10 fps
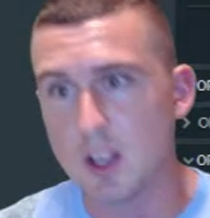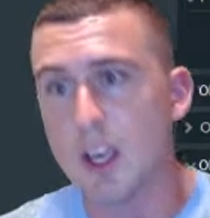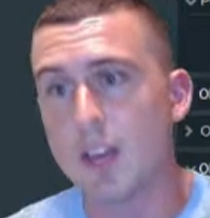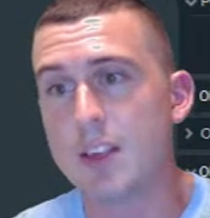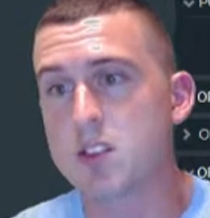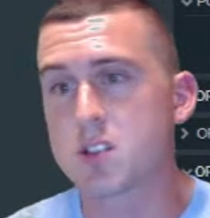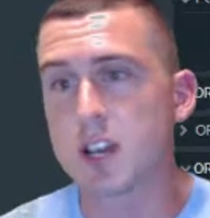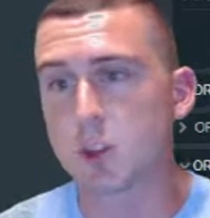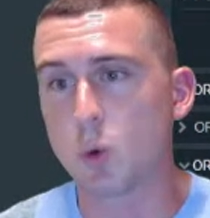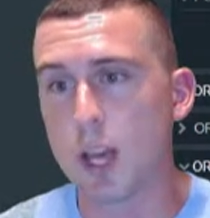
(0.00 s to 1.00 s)
And that's
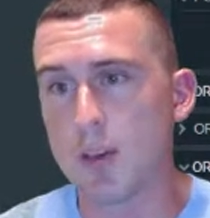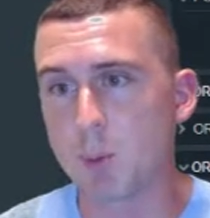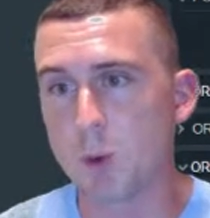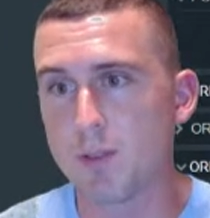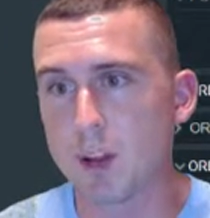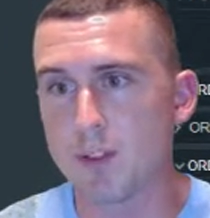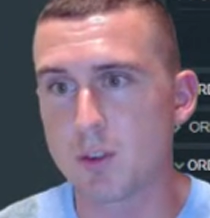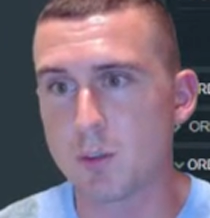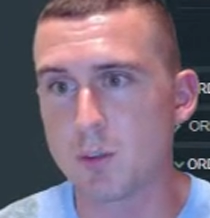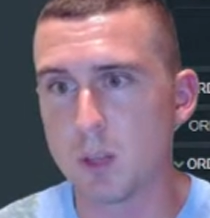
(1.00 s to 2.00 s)
exactly what happened. We fell
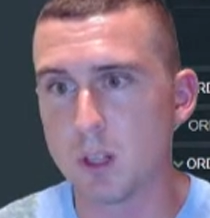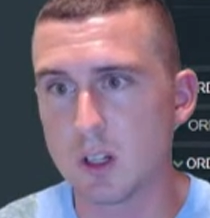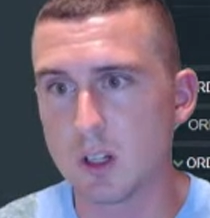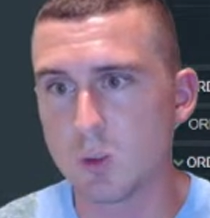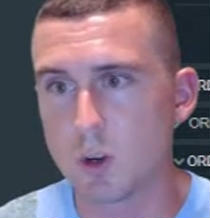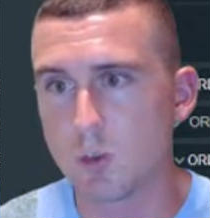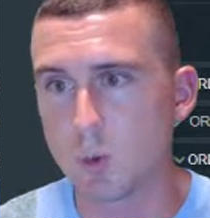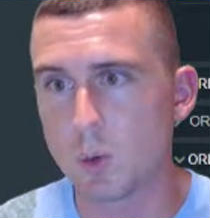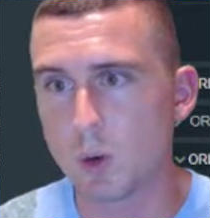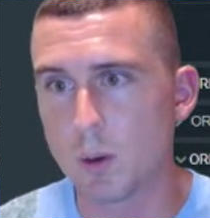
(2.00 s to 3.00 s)
from wherever we
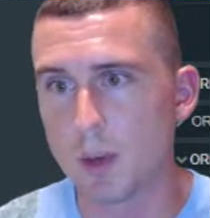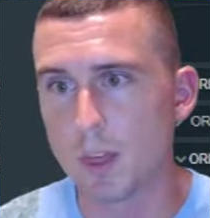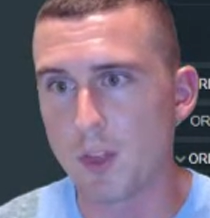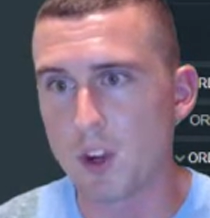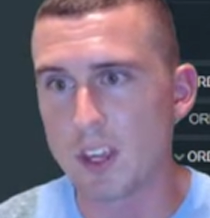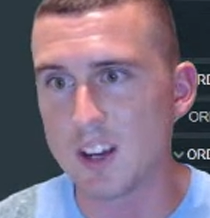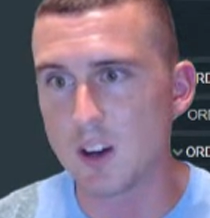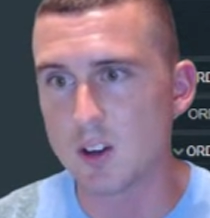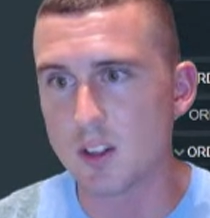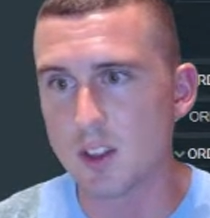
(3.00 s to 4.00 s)
were, about
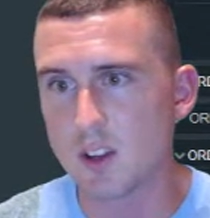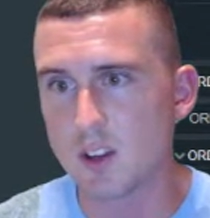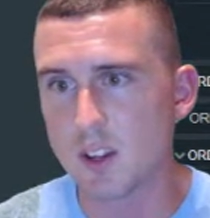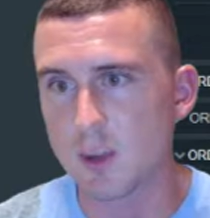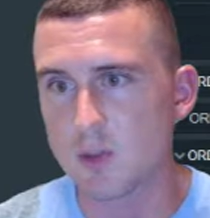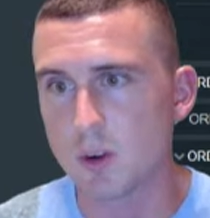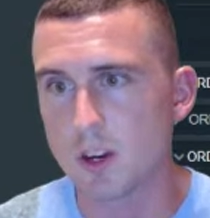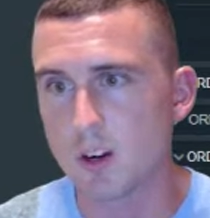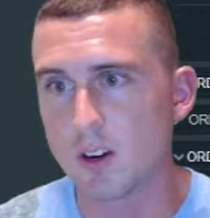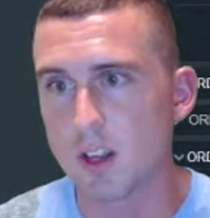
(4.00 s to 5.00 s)
3,800, I think. I think it was right
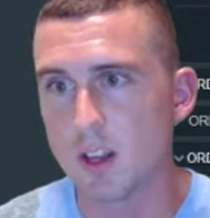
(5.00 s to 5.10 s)
here.